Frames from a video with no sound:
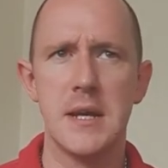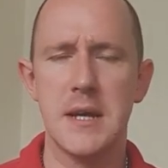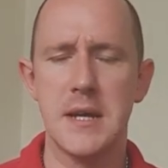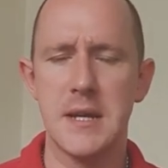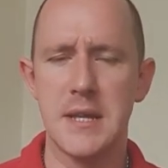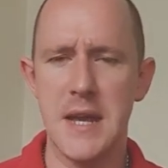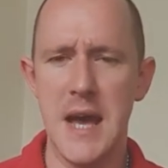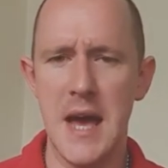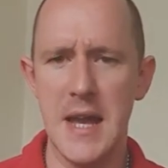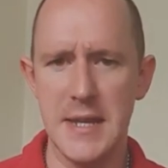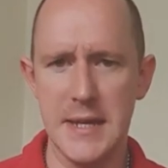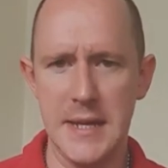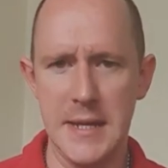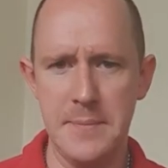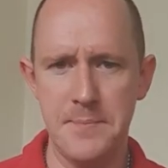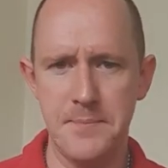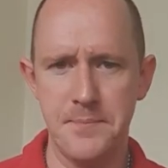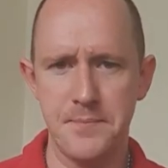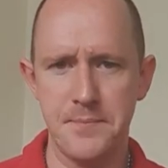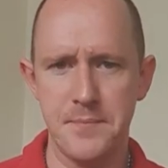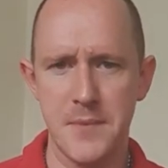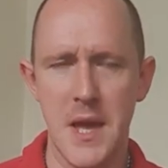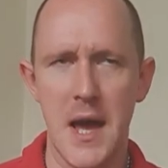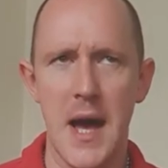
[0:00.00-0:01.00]
Granny
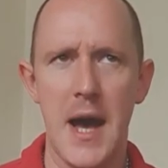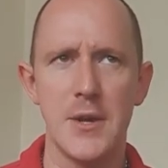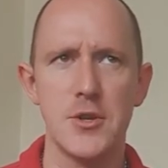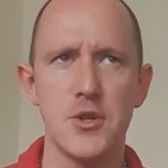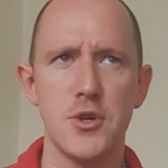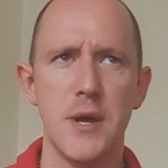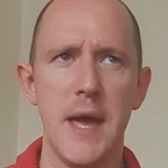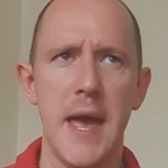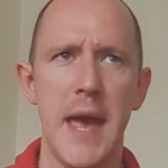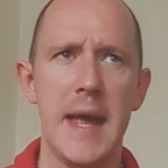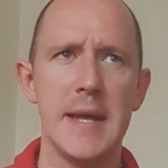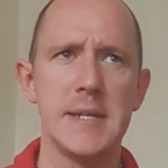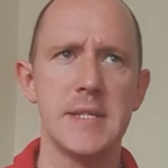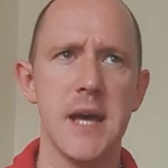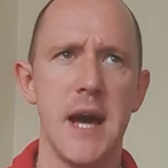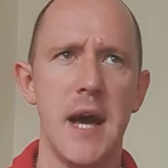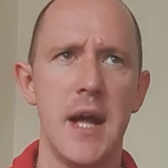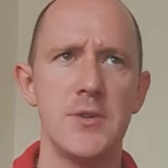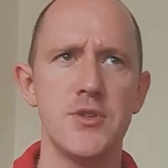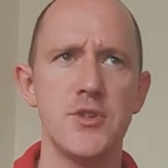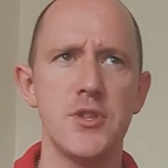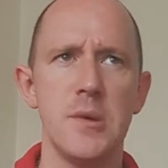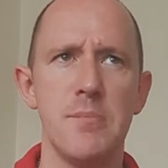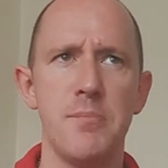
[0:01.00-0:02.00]
had her head
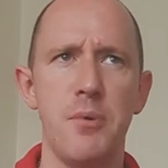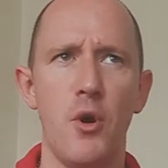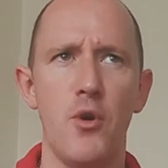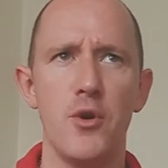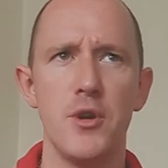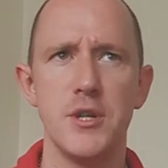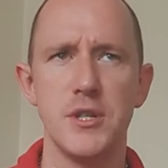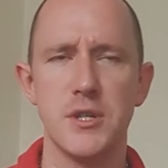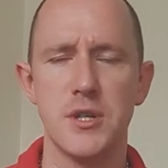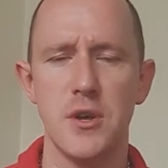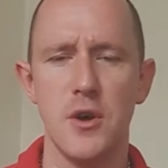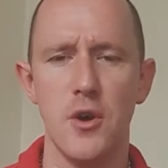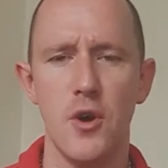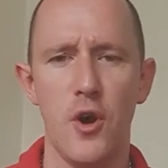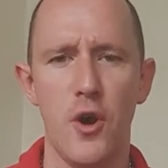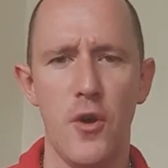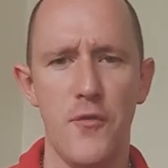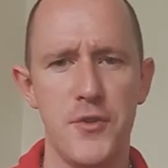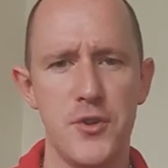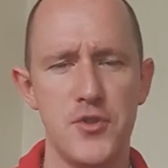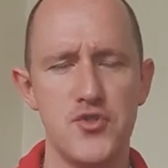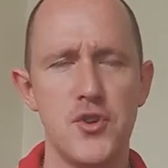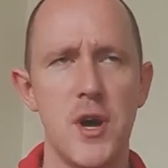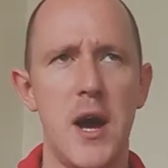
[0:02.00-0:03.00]
under the bonnet
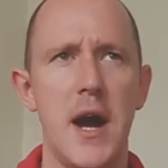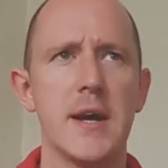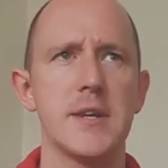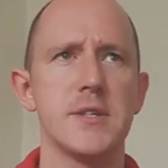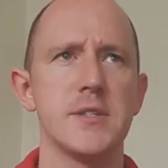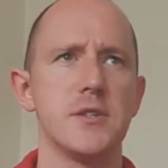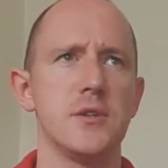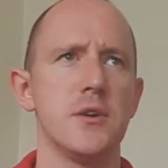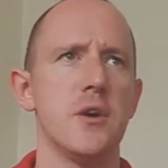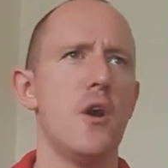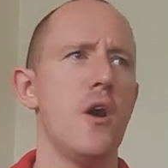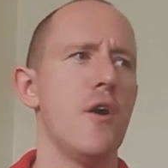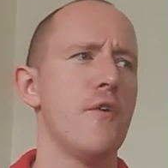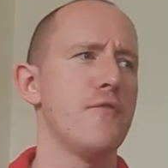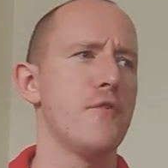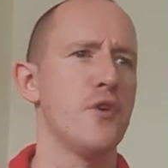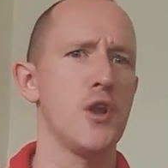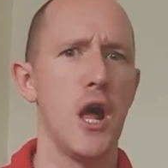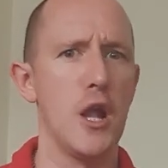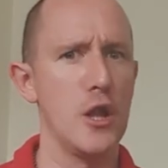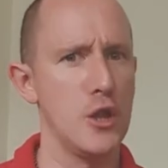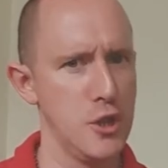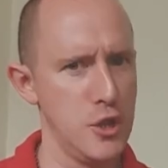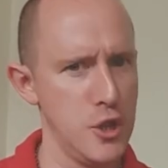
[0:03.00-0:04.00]
of the tractor
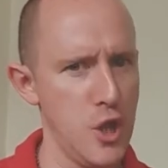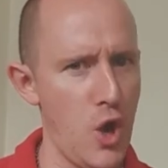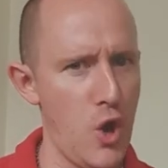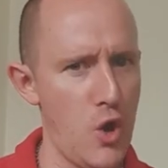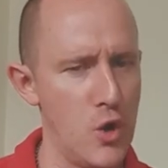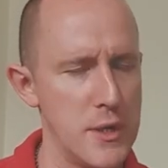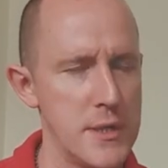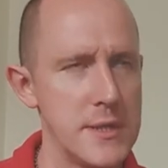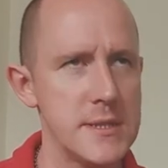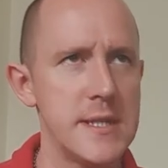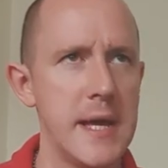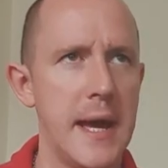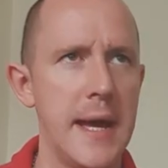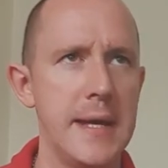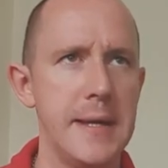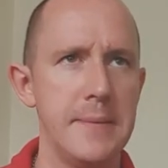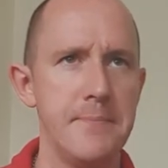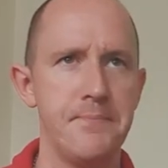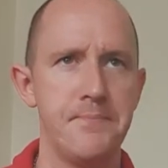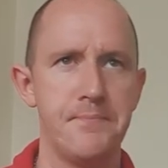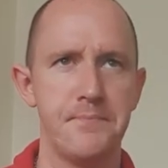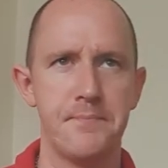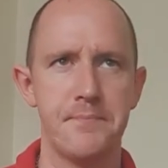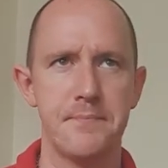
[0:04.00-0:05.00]
for a long
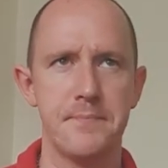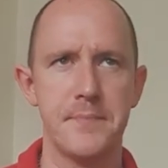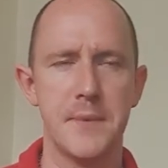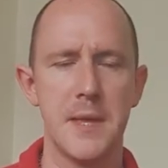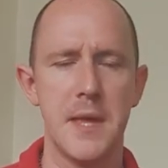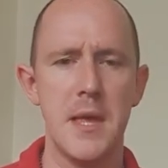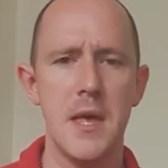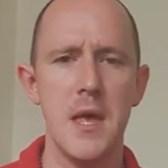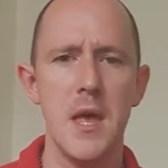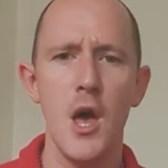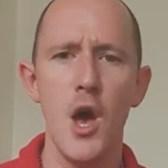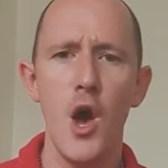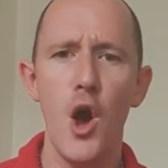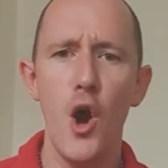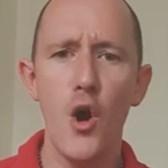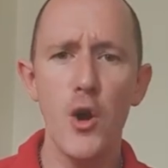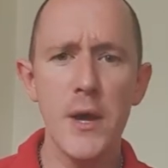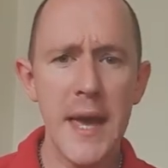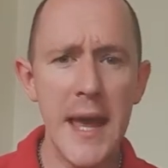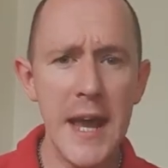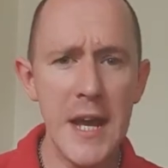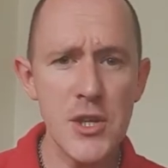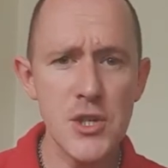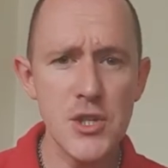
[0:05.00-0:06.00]
time.
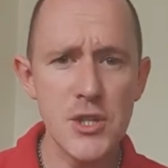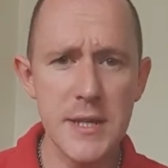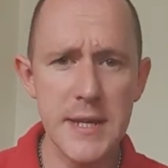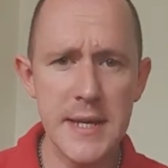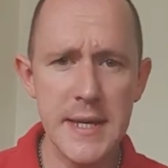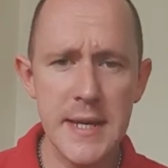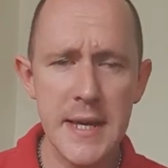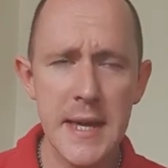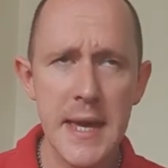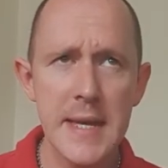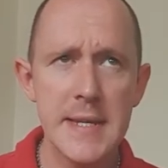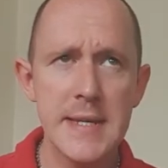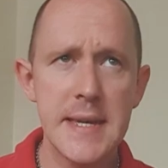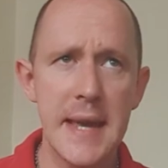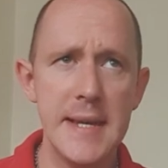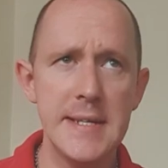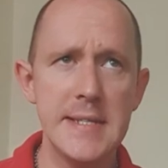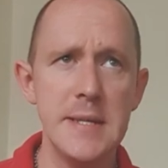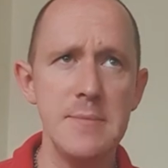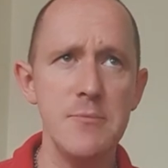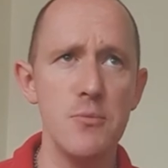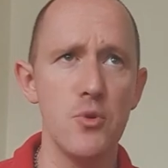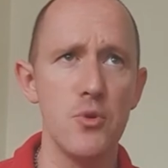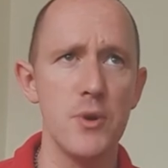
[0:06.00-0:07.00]
Occasionally,
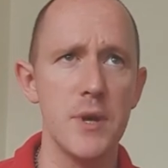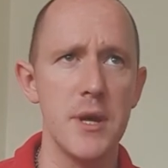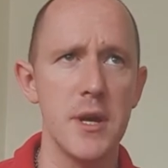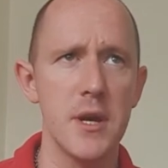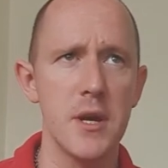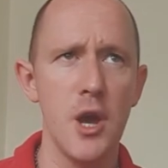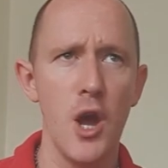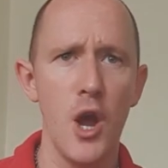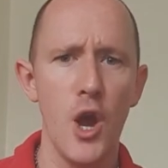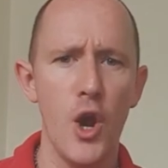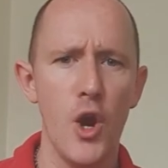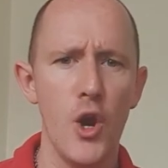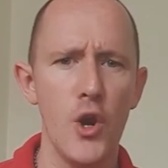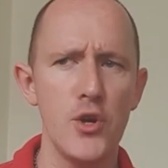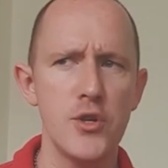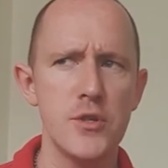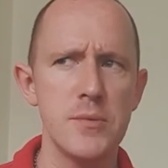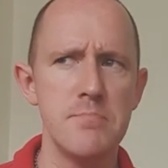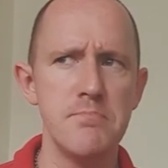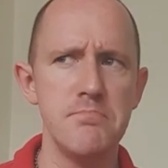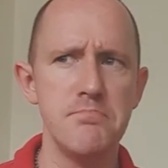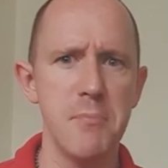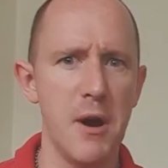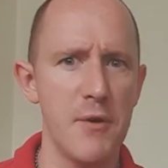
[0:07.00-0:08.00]
Katie Morag
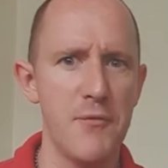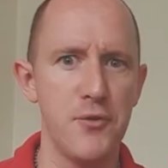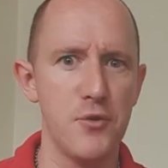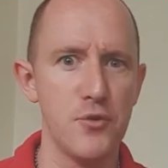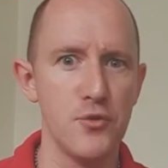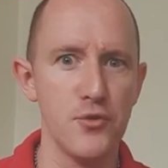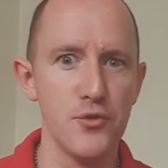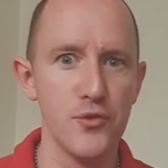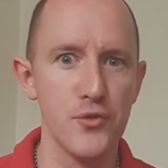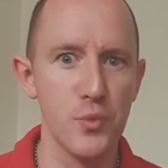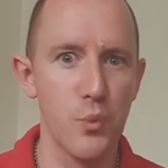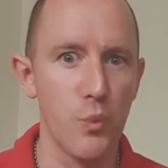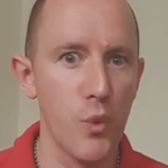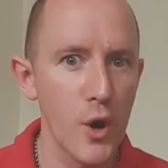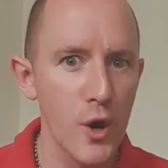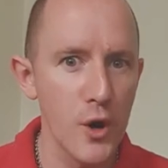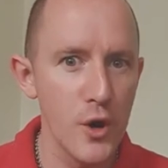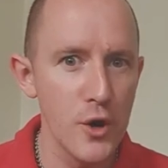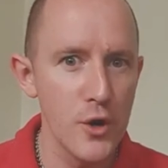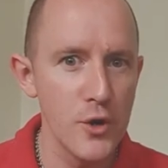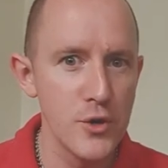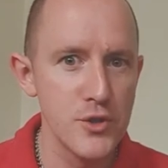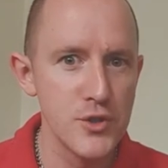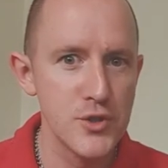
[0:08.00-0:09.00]
heard muffled
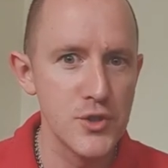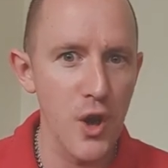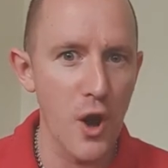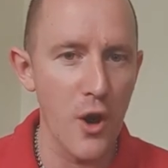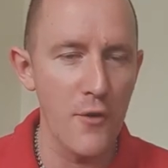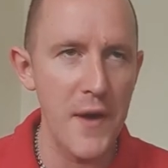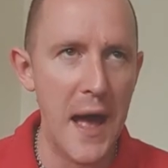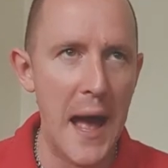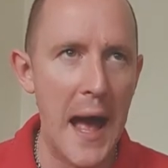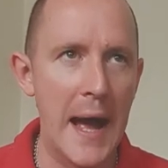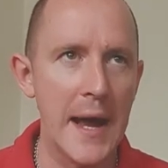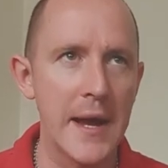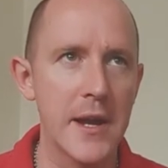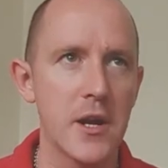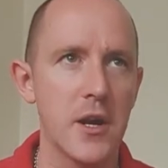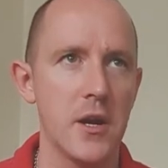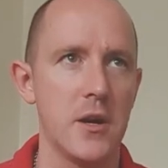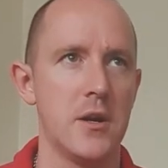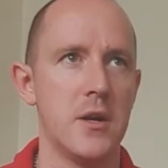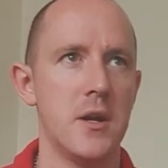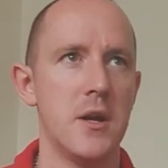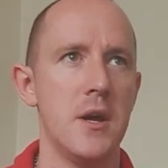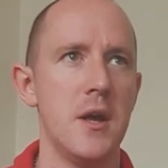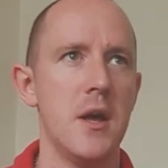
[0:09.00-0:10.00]
words of
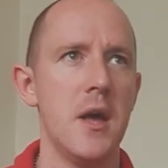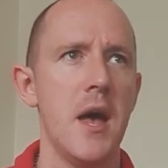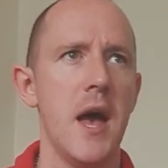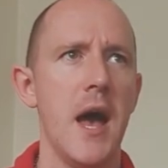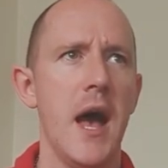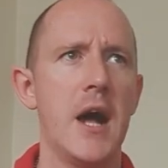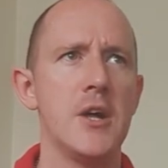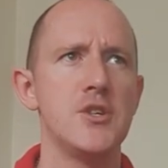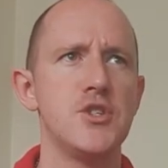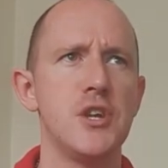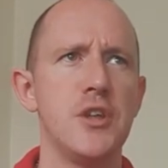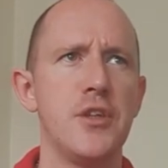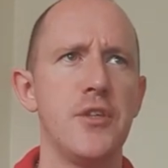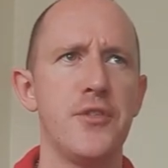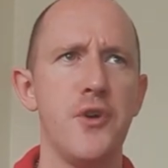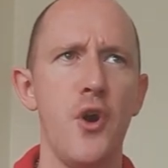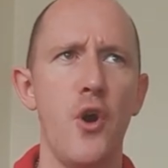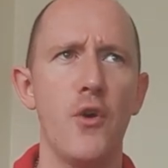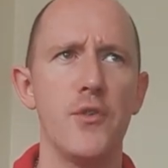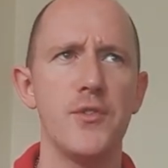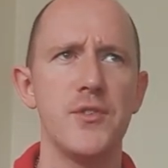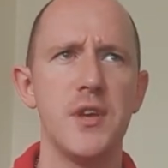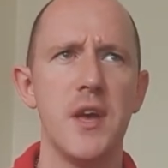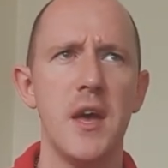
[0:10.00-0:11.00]
anger, and she
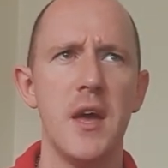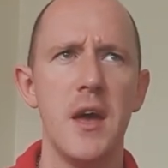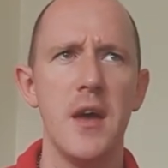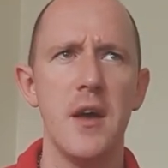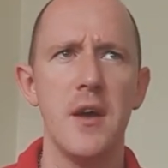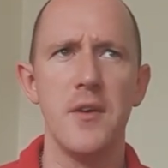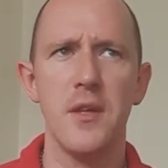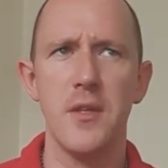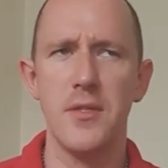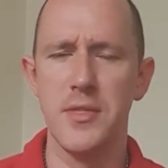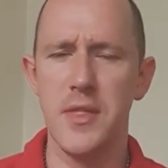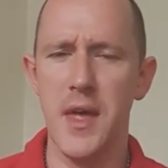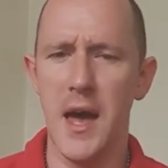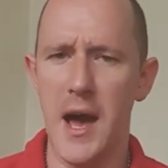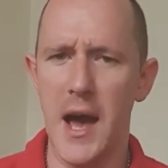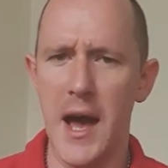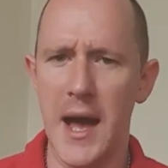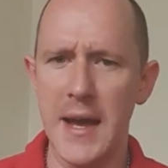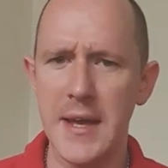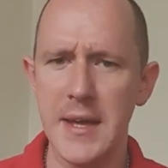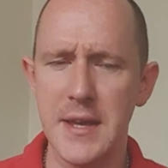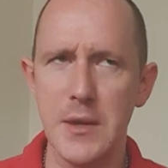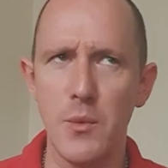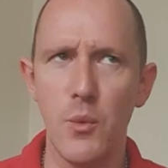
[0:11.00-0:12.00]
thought the
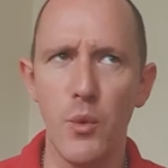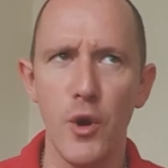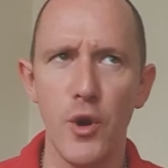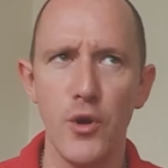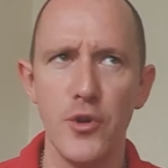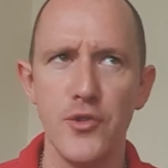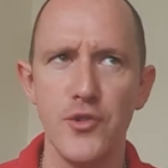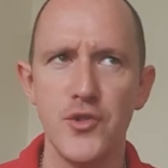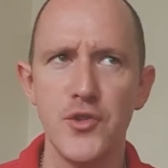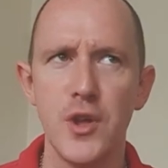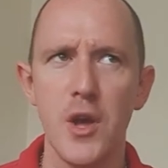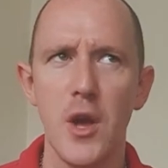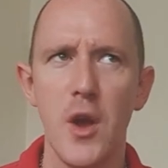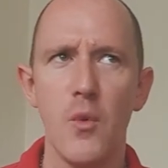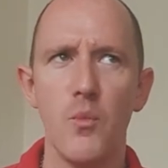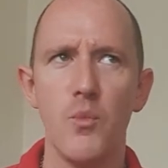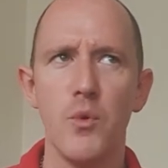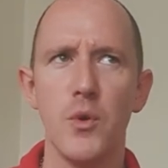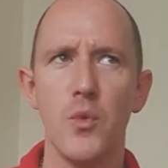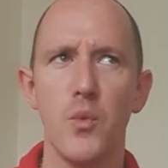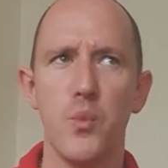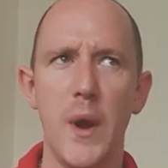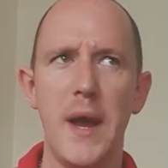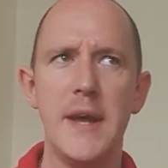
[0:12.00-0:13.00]
angry words
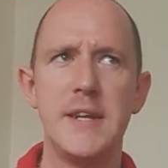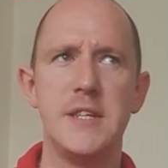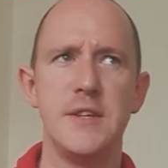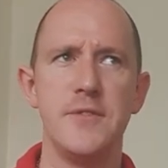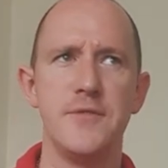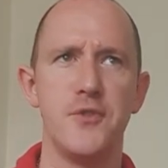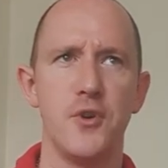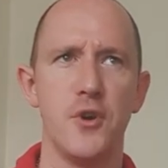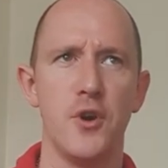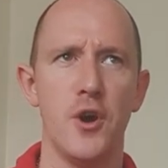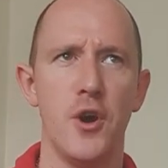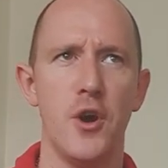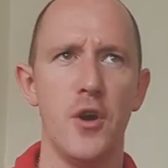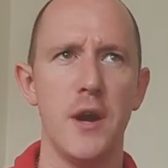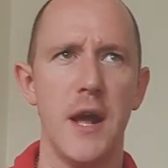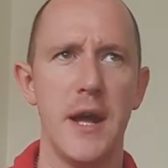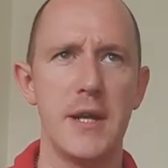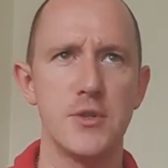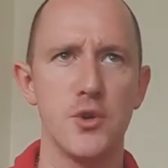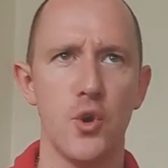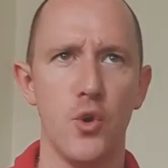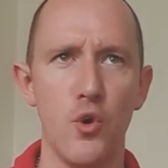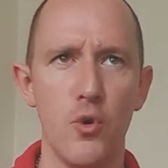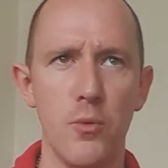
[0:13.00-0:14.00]
were waiting for her
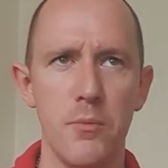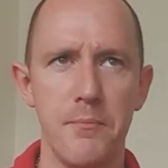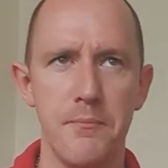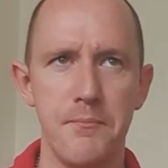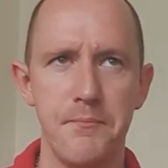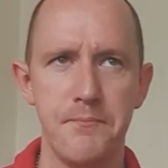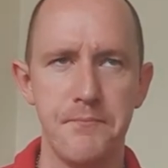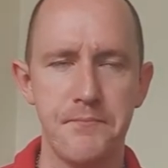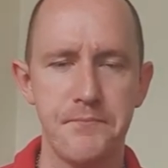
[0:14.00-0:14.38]
at home.